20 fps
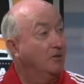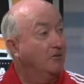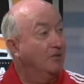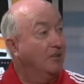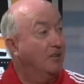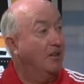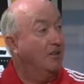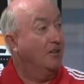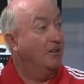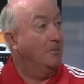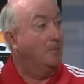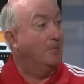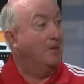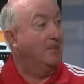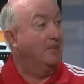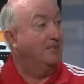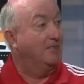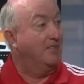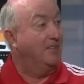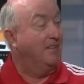years ago, and then
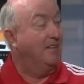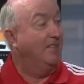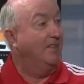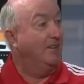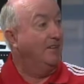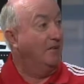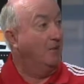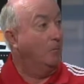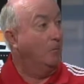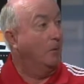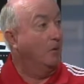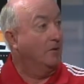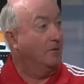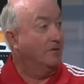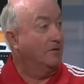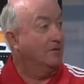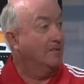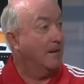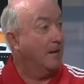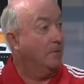Man City there, they were at
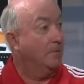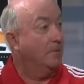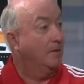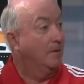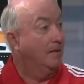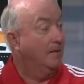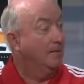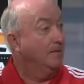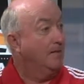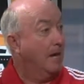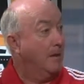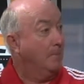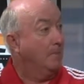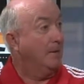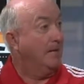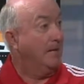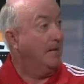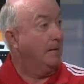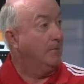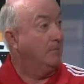the top top of
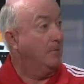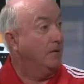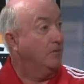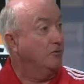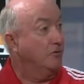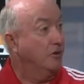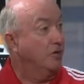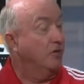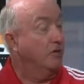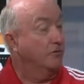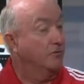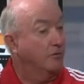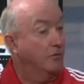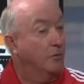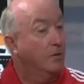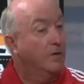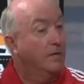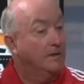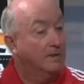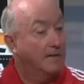the heap this year. So
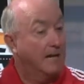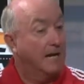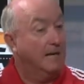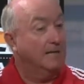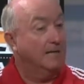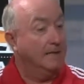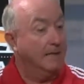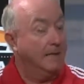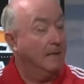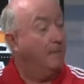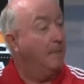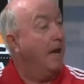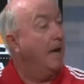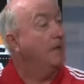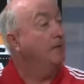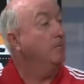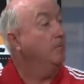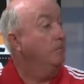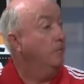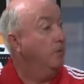Tottenham
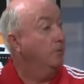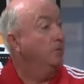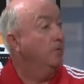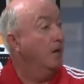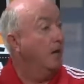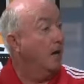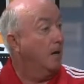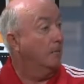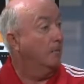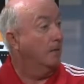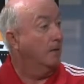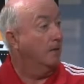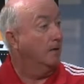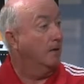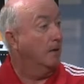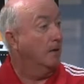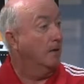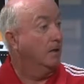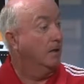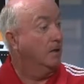has moved up, and
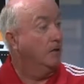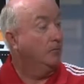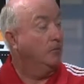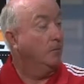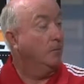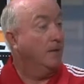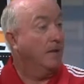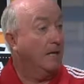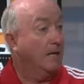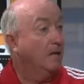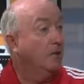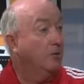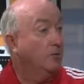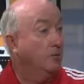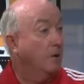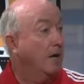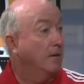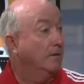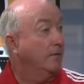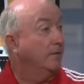uh, so we got an
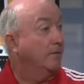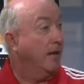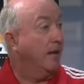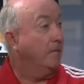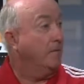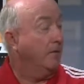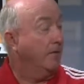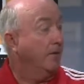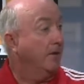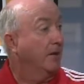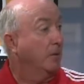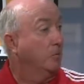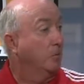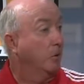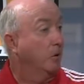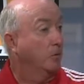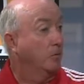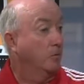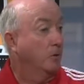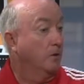attractive game, I think, in
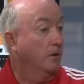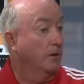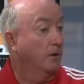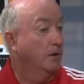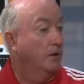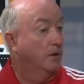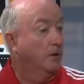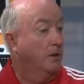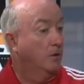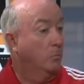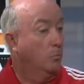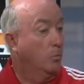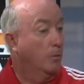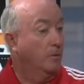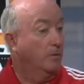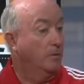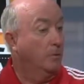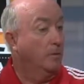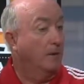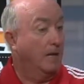Baltimore, and
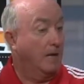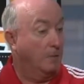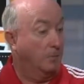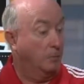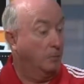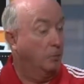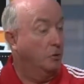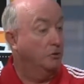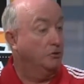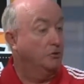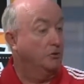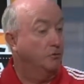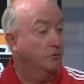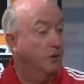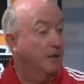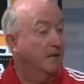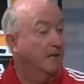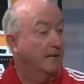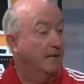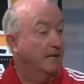one that we got to push and
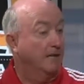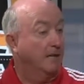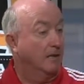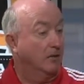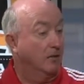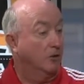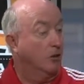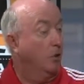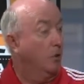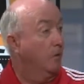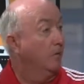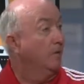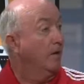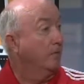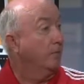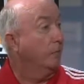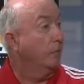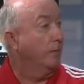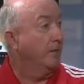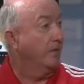try to get that, you know, over
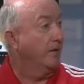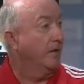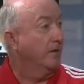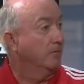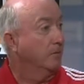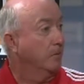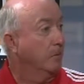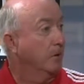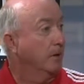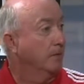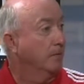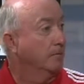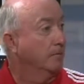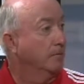that forty thousand mark.